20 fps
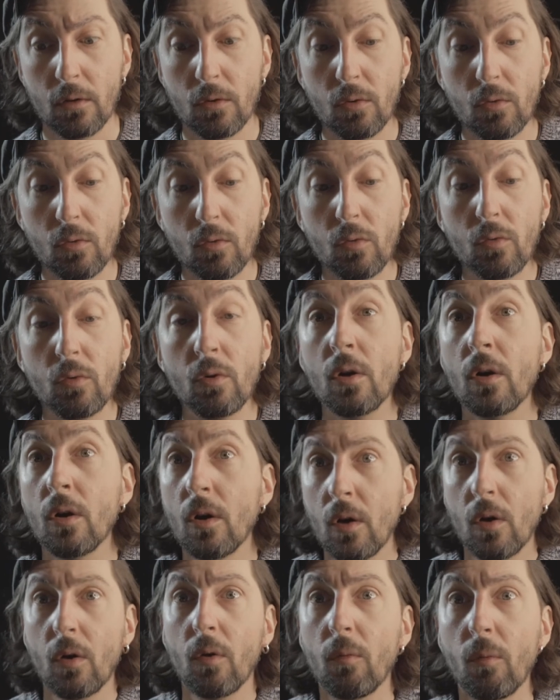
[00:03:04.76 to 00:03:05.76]
to
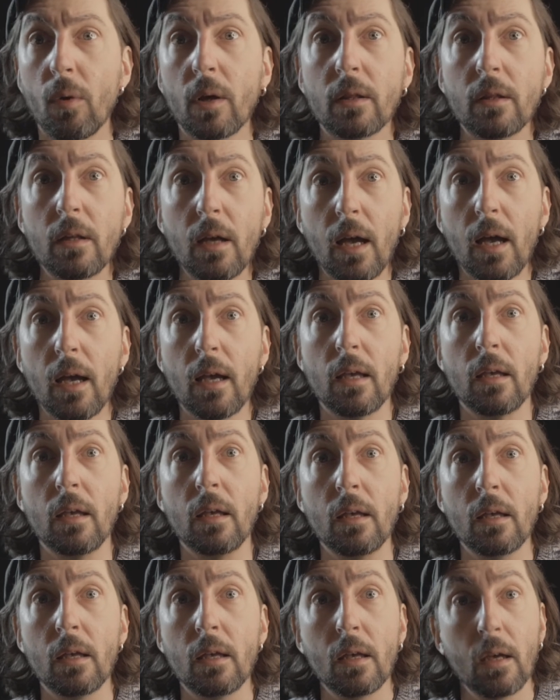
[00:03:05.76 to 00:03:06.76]
what
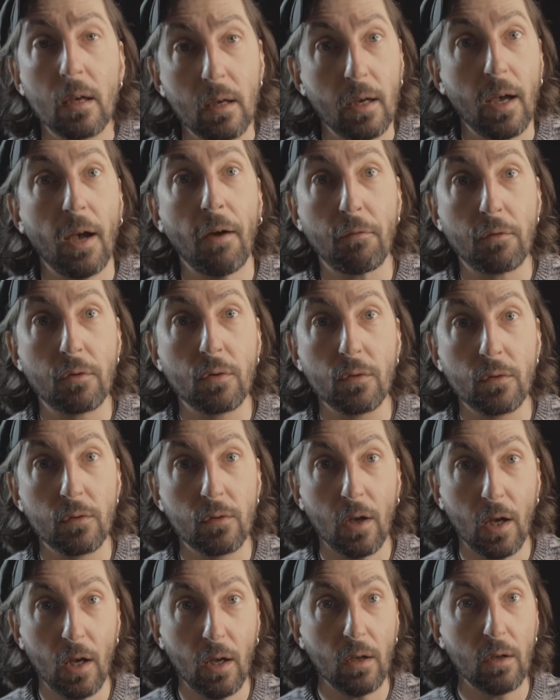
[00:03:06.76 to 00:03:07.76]
they have to
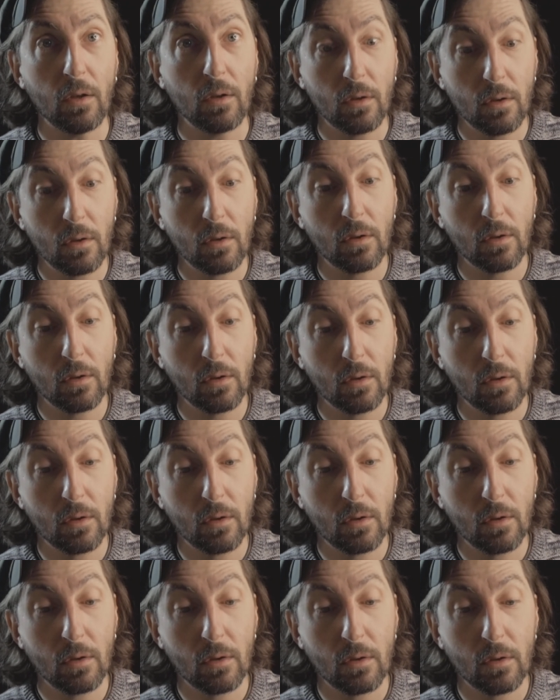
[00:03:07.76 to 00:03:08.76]
say."
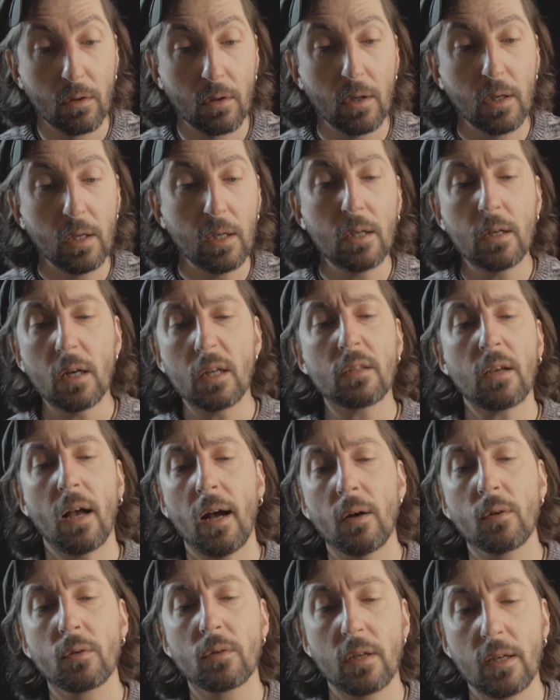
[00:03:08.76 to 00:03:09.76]
He got
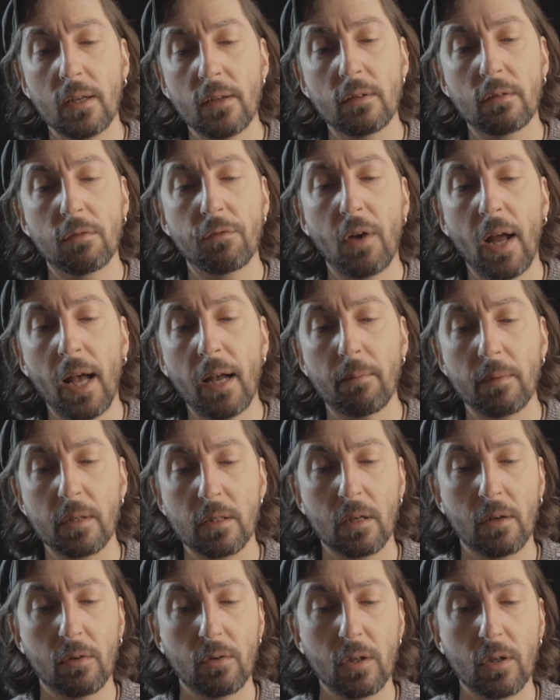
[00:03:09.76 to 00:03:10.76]
out his
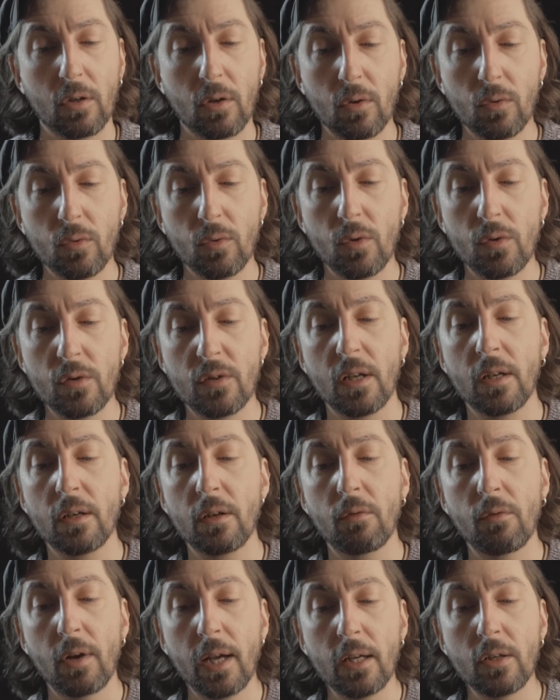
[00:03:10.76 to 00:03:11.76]
fragmentary clues and
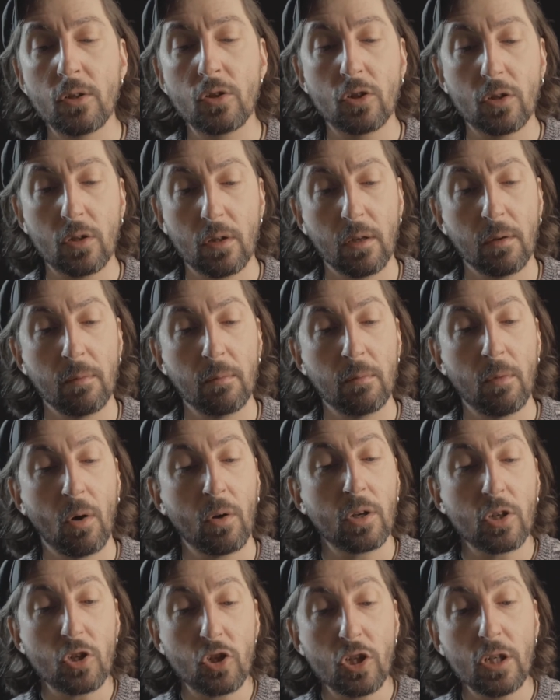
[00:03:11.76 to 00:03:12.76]
arranged them
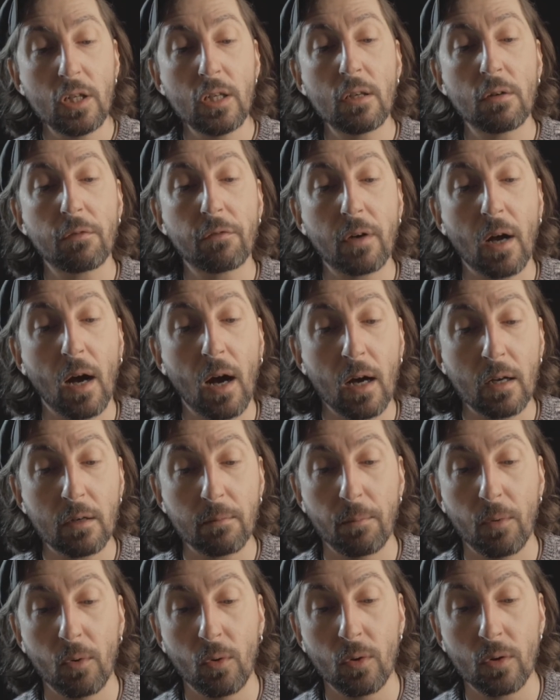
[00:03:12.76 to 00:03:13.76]
on a sheet of
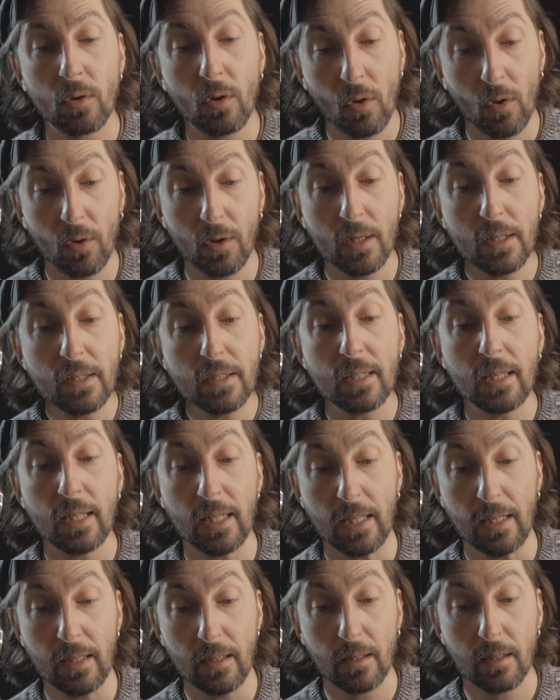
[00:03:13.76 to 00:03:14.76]
cardboard on his
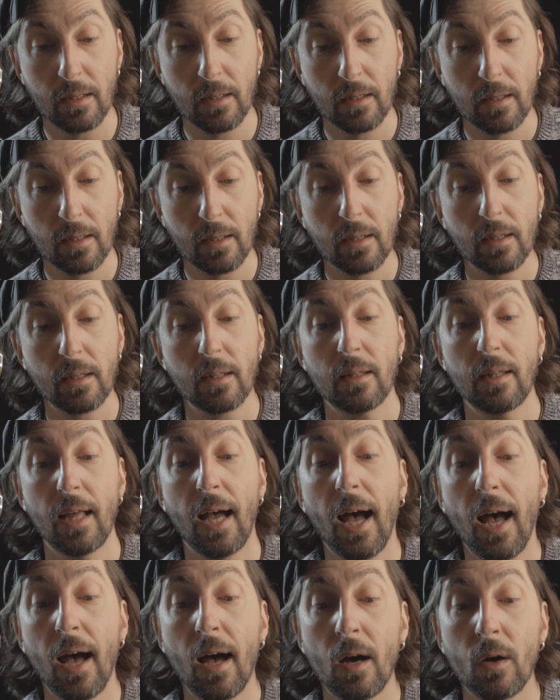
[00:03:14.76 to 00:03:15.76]
knee.
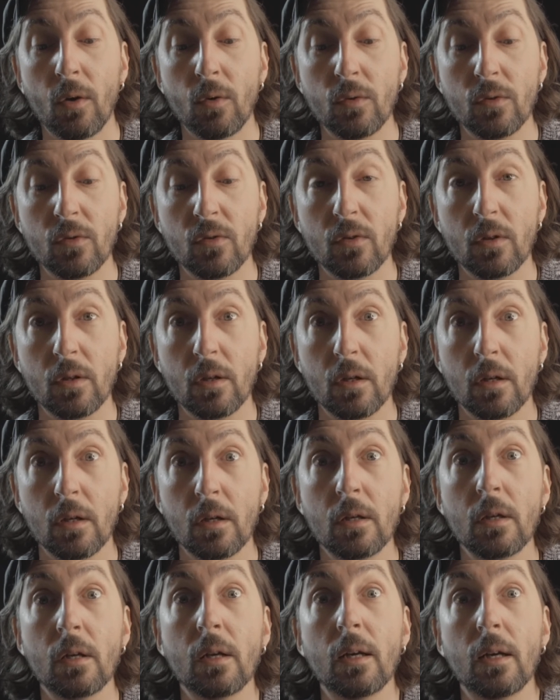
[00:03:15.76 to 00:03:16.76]
The house
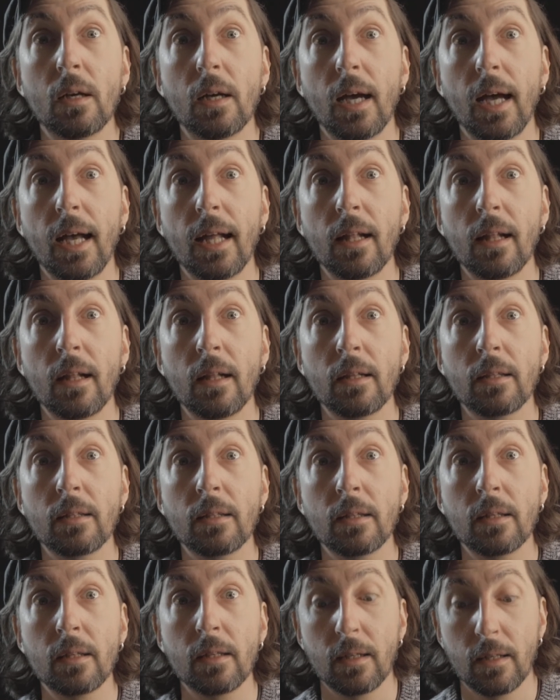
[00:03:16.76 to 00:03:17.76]
held
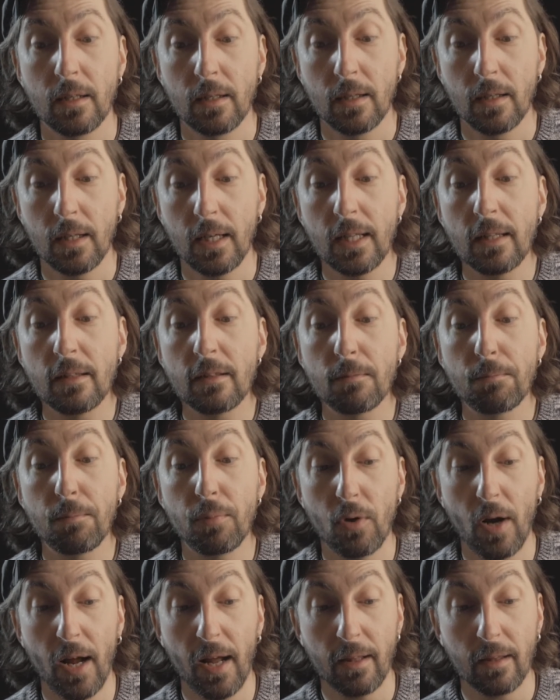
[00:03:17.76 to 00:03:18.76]
its
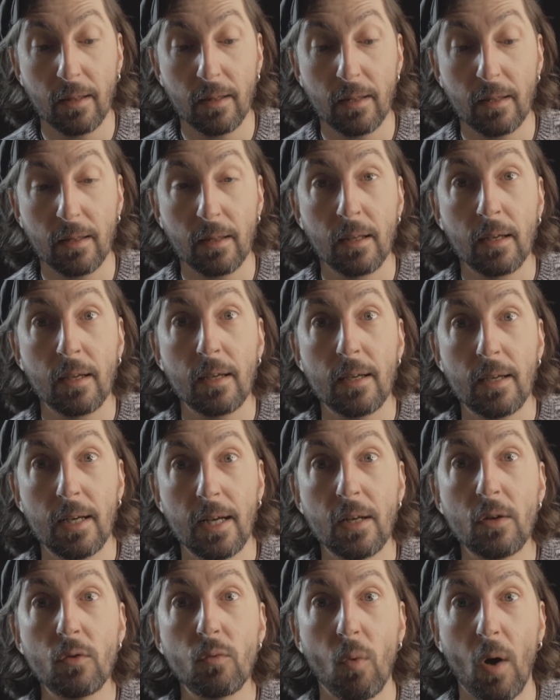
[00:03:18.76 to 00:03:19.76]
breath
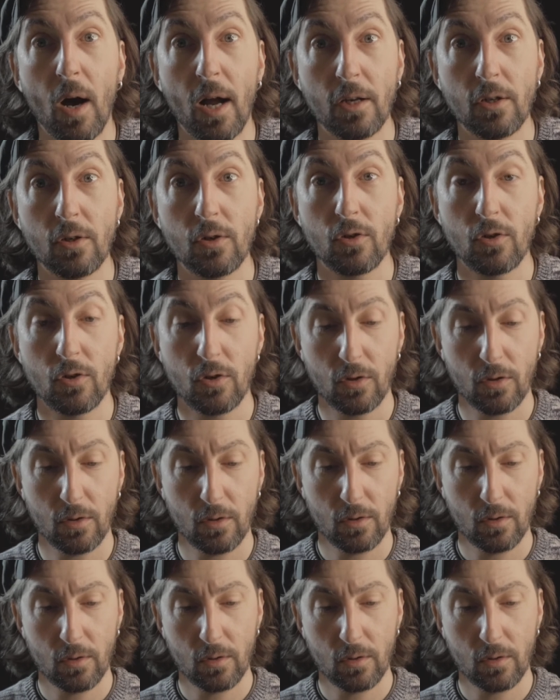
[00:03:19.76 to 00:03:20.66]
and watched.